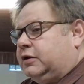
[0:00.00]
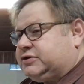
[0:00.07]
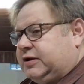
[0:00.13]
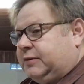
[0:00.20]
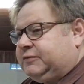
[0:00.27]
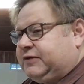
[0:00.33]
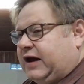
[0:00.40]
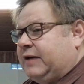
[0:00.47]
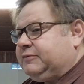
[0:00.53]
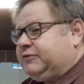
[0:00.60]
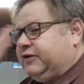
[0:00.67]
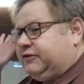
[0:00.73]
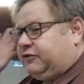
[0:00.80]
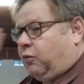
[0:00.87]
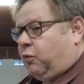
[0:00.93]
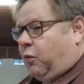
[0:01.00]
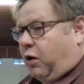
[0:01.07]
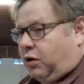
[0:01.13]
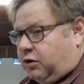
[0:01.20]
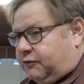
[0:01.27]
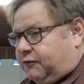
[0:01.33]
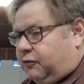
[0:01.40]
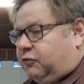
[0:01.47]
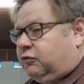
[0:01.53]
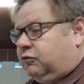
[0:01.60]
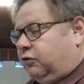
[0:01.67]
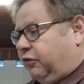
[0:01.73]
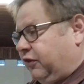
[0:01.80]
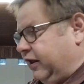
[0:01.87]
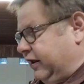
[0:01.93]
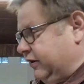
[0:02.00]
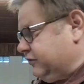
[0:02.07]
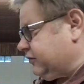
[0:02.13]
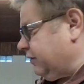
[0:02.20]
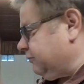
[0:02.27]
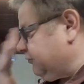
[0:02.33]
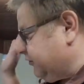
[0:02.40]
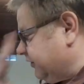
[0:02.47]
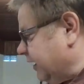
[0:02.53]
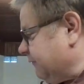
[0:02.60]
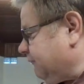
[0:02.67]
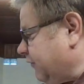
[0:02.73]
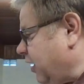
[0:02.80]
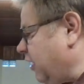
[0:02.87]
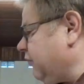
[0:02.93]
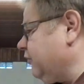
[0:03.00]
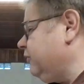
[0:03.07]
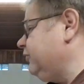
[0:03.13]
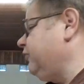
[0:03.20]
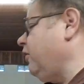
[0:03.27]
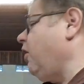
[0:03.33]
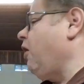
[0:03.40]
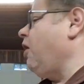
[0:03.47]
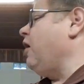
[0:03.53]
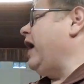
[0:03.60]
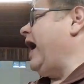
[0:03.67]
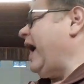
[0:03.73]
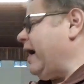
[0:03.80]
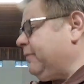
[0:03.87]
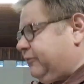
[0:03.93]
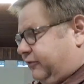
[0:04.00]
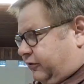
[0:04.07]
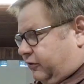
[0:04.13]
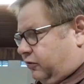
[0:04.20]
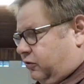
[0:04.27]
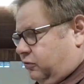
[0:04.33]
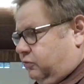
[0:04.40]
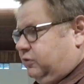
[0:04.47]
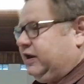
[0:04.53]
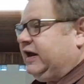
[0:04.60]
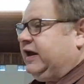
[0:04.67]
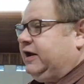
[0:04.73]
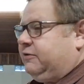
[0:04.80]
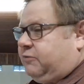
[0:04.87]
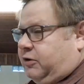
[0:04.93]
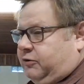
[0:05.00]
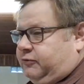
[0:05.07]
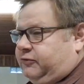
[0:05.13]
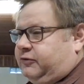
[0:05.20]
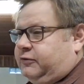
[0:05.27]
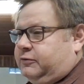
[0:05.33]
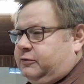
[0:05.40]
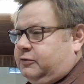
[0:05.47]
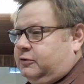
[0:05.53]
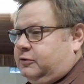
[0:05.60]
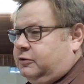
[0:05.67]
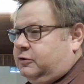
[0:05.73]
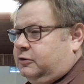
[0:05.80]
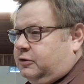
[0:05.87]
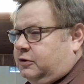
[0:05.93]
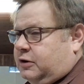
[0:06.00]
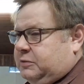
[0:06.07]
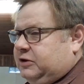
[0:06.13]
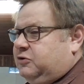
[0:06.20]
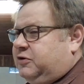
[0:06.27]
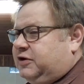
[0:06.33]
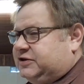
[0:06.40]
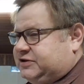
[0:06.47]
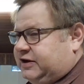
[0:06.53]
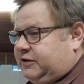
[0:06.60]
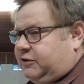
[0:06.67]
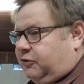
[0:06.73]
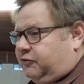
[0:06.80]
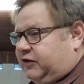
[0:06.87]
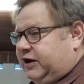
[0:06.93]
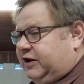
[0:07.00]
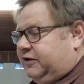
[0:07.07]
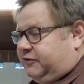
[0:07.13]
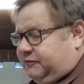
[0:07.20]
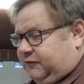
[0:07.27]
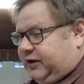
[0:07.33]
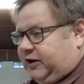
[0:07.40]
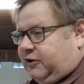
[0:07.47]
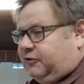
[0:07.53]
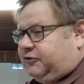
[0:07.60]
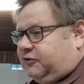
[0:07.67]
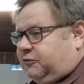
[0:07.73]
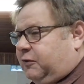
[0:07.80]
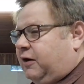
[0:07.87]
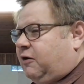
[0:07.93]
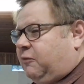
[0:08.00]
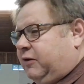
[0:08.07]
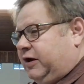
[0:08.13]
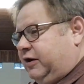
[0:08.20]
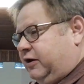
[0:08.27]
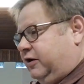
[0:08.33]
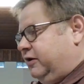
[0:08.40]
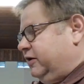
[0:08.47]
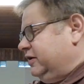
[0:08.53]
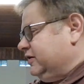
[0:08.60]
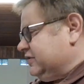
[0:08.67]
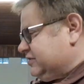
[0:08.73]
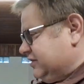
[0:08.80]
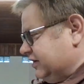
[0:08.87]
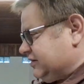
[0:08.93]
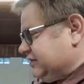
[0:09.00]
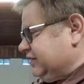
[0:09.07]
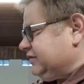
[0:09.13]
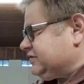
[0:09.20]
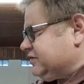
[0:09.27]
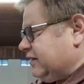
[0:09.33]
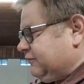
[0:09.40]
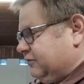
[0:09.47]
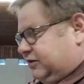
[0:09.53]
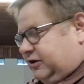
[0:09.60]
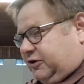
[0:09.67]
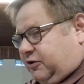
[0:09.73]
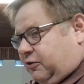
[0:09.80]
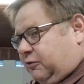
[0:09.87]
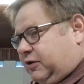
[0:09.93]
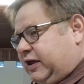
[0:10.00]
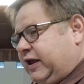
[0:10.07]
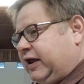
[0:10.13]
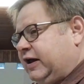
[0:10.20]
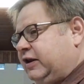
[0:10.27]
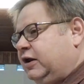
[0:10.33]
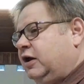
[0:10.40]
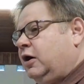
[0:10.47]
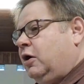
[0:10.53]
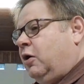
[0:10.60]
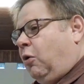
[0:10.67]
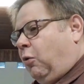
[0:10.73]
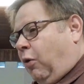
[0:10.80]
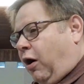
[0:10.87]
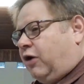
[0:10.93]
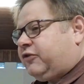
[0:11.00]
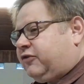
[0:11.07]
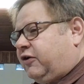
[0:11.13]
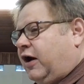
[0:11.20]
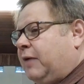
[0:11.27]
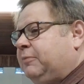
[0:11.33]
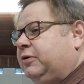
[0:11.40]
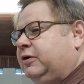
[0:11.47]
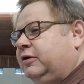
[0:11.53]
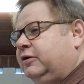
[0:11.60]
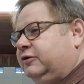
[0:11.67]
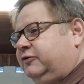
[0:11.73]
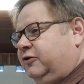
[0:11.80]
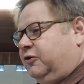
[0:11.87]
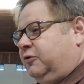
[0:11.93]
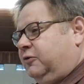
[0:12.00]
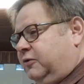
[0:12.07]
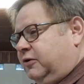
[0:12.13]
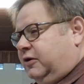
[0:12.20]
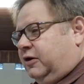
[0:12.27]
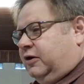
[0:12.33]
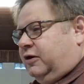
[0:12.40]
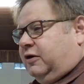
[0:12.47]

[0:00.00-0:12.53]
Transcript: Sometimes it's a wonderful thing. Some stepfathers are absolute heroes. I mean, you can see those videos as well when a 16, 17-year-old kid walks up to